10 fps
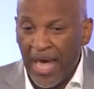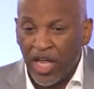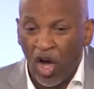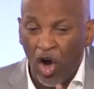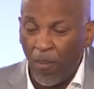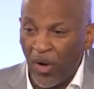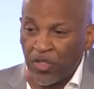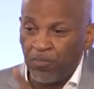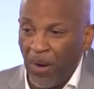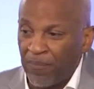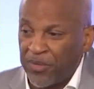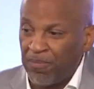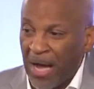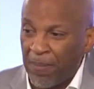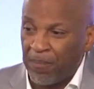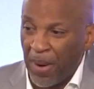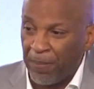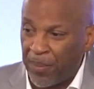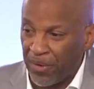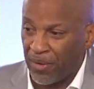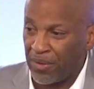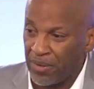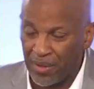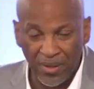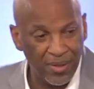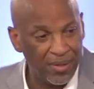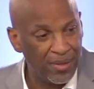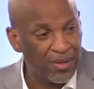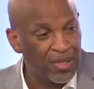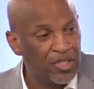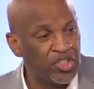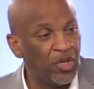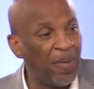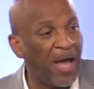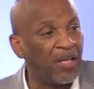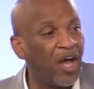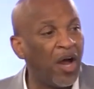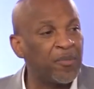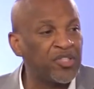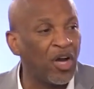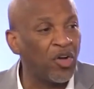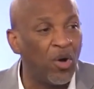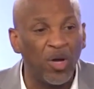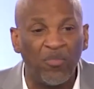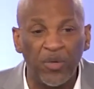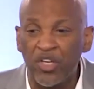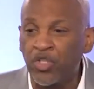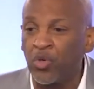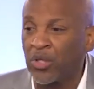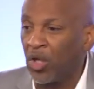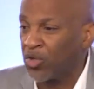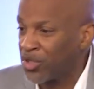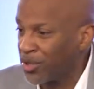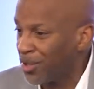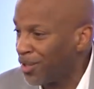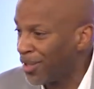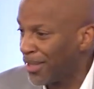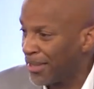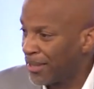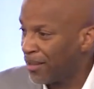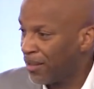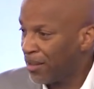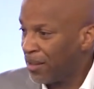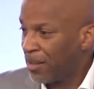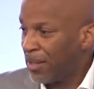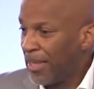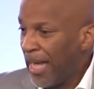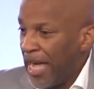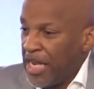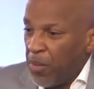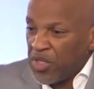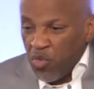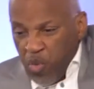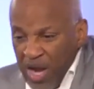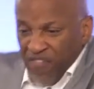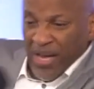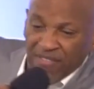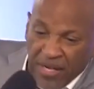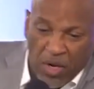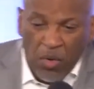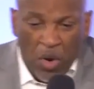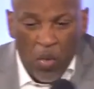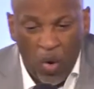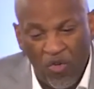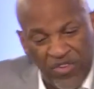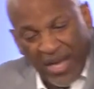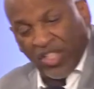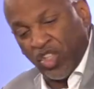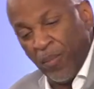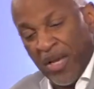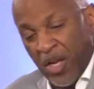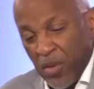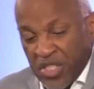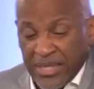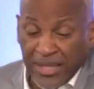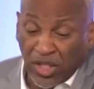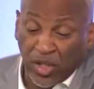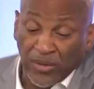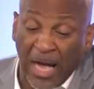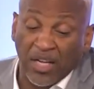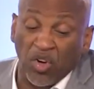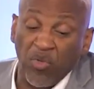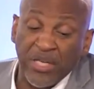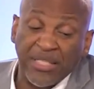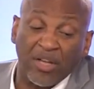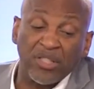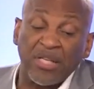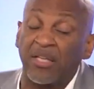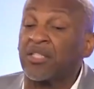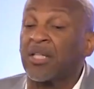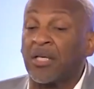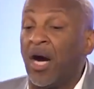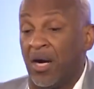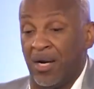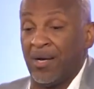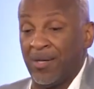and he almost bumped my bumper till my alarm started going off when you're too close. And he was weaving and then he wove next to me and he was this close I could have reached out and touched the car.